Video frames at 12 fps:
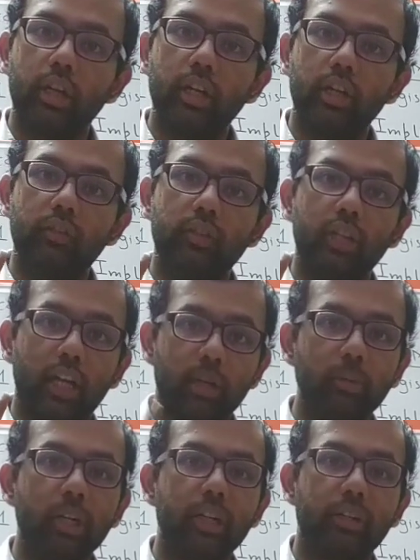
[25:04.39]
of the
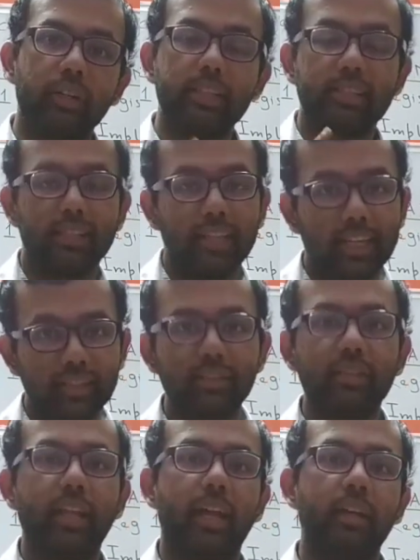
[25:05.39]
accumulator is lesser
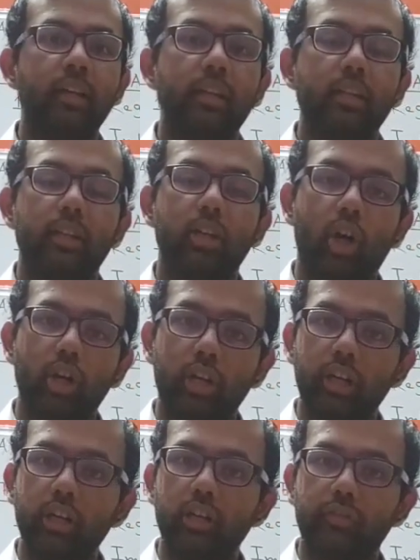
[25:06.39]
than the
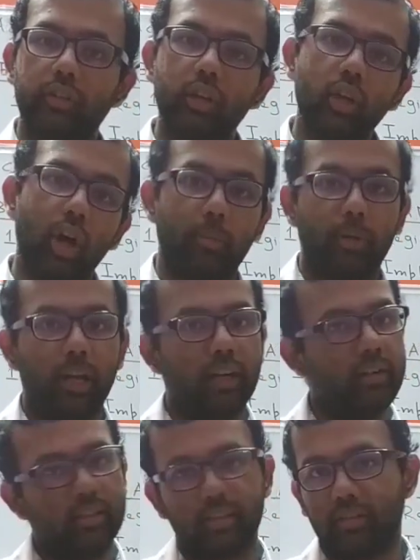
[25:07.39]
content of your operand
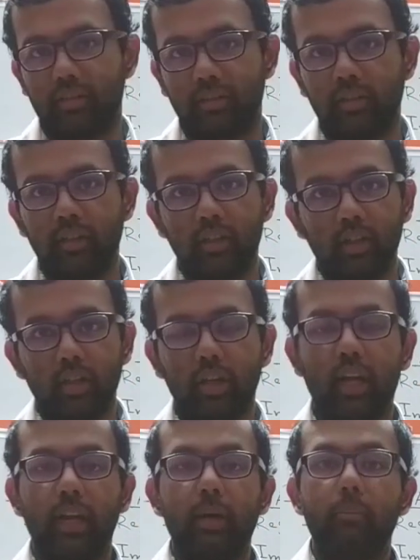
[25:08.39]
register.
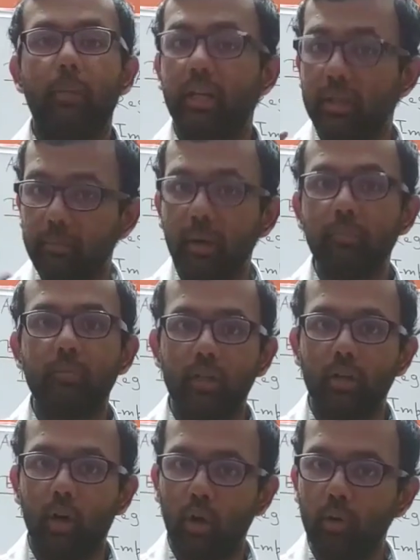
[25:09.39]
Okay, but remember,
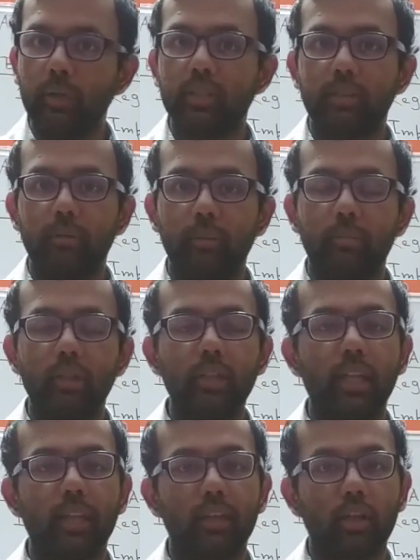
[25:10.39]
always remember
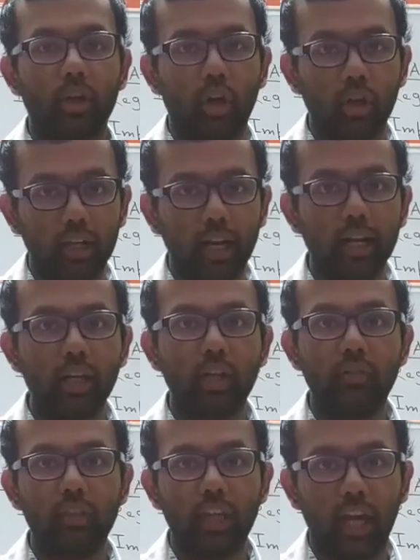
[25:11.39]
that the content of
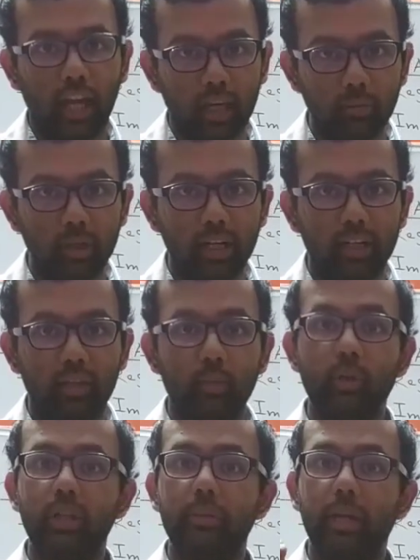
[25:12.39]
the accumulator will
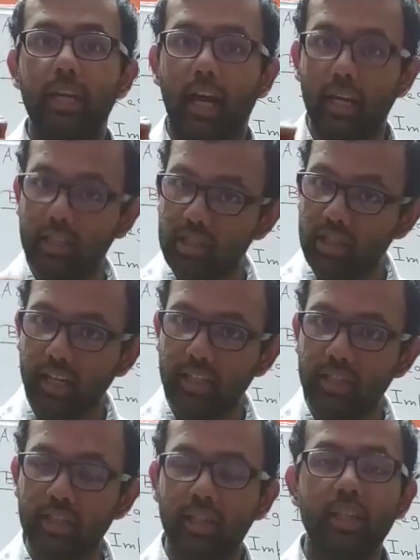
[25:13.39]
remain
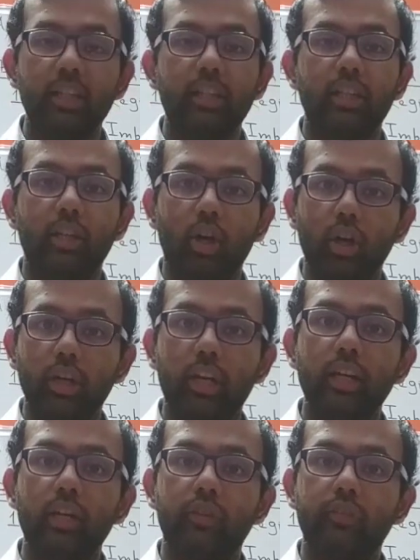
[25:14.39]
unchanged. The
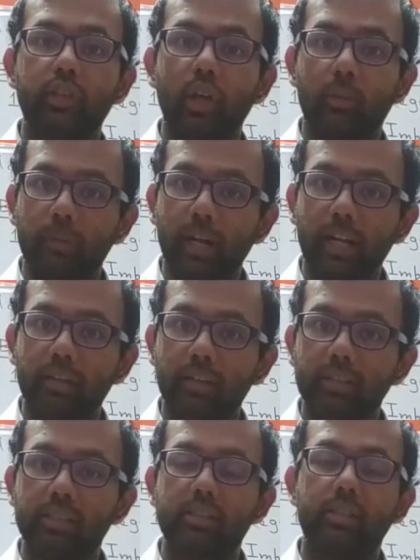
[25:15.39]
content of the operand
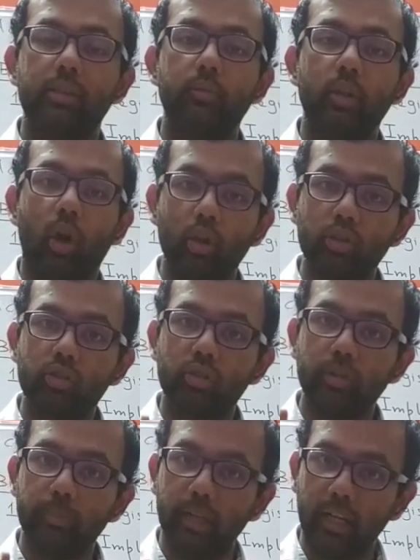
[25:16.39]
register will also
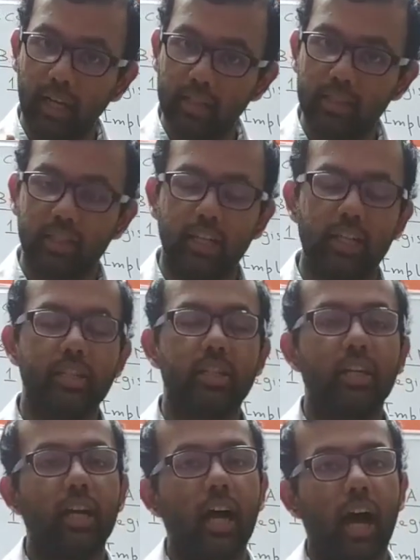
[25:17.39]
remain unchanged
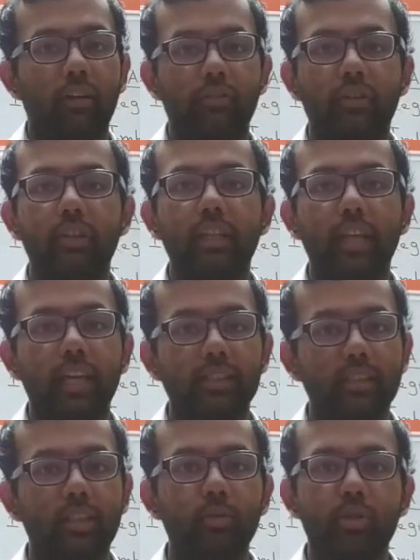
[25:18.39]
after the
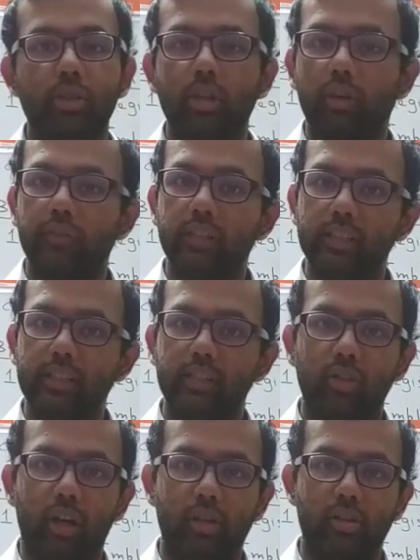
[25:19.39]
execution of this
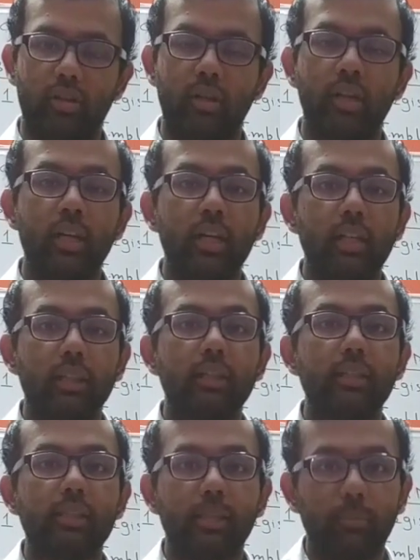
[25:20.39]
instruction. The
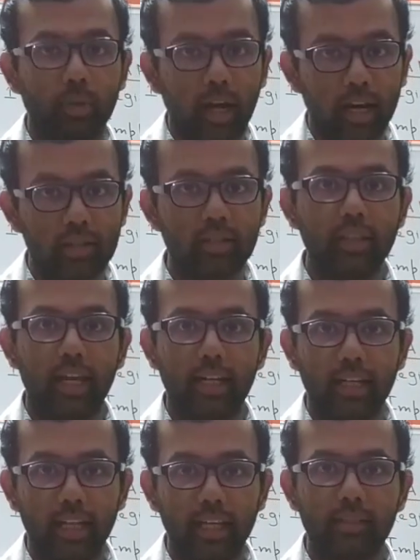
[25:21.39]
subtraction that
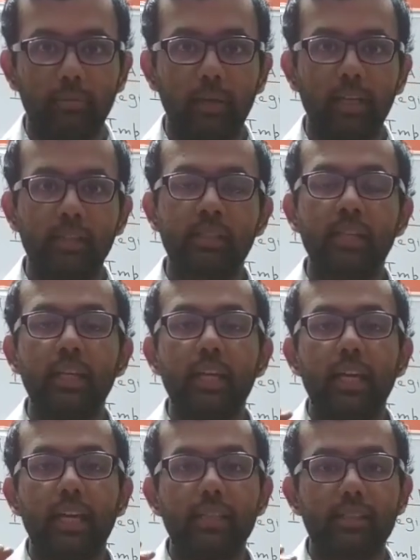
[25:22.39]
takes place
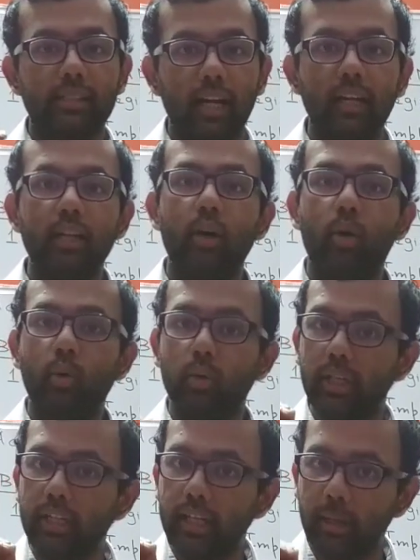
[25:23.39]
is done
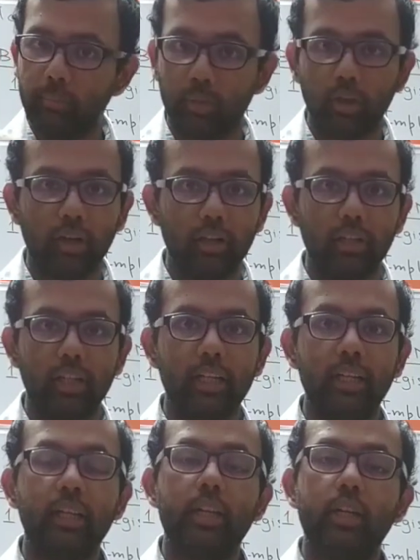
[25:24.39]
only temporarily
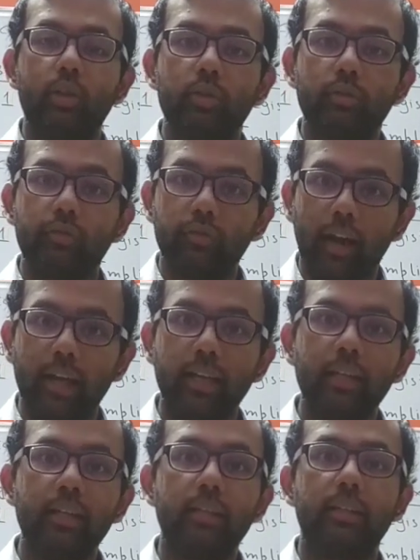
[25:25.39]
to
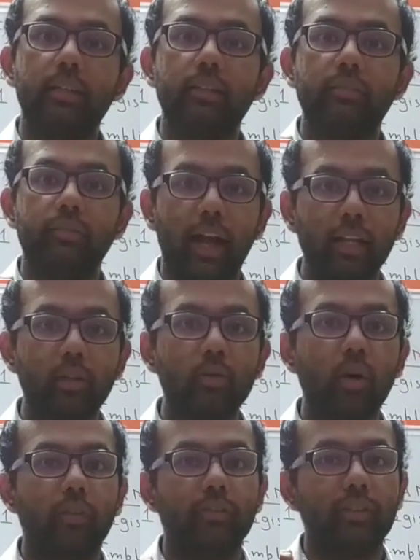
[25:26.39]
find the value
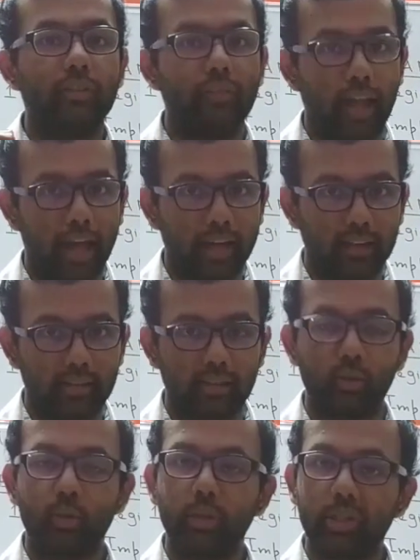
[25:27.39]
of the flags, to
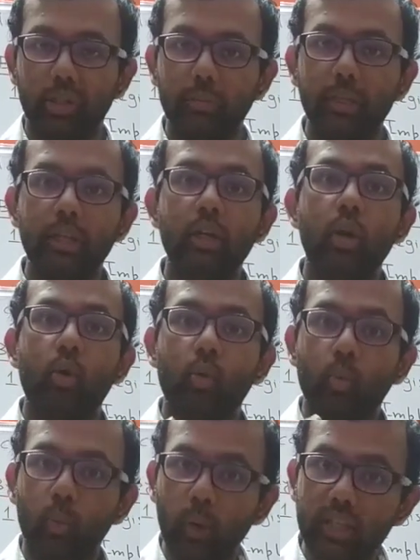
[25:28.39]
determine
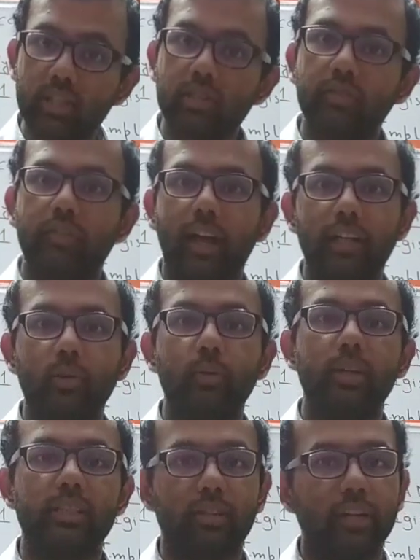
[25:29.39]
which value
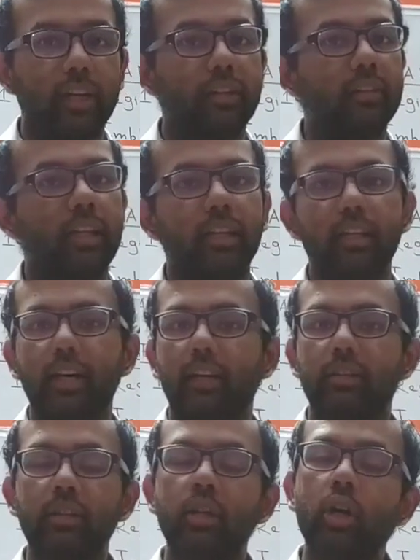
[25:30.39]
is greater than the
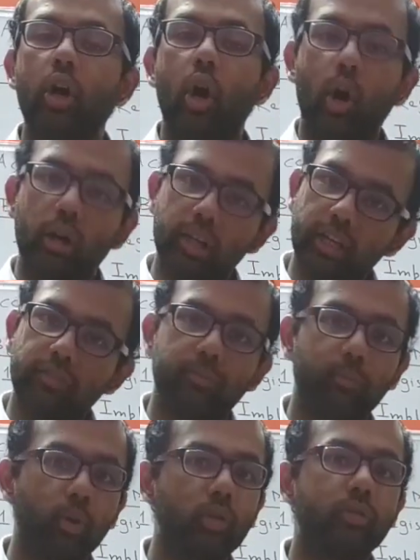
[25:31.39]
other, or if
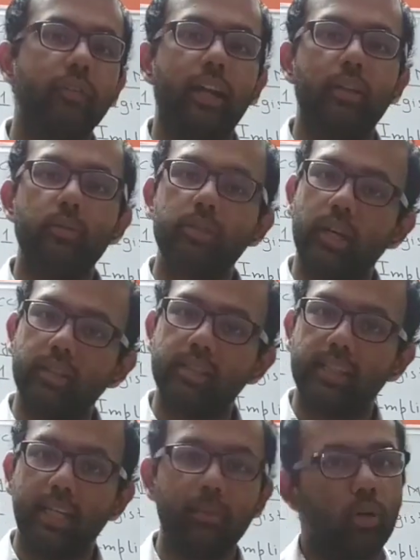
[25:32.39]
both values are
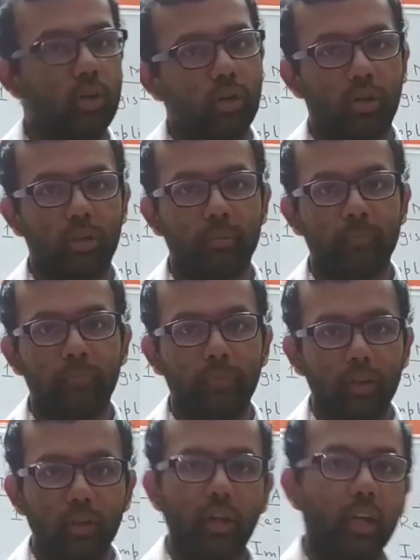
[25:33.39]
same or not.
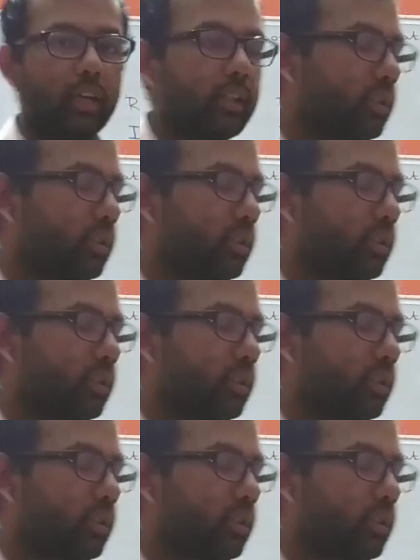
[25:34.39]
Okay, so